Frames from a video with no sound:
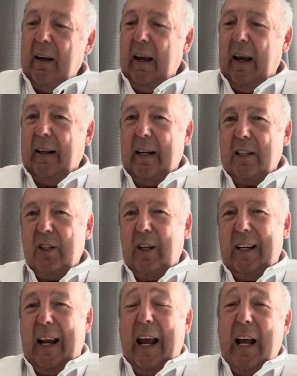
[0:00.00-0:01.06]
and does
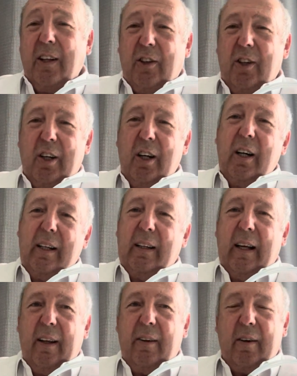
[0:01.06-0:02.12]
not enter the
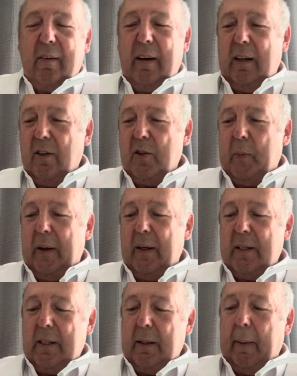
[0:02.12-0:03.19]
intracranial
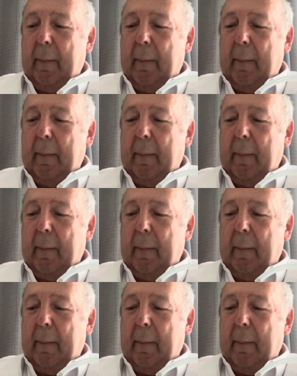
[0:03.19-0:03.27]
space.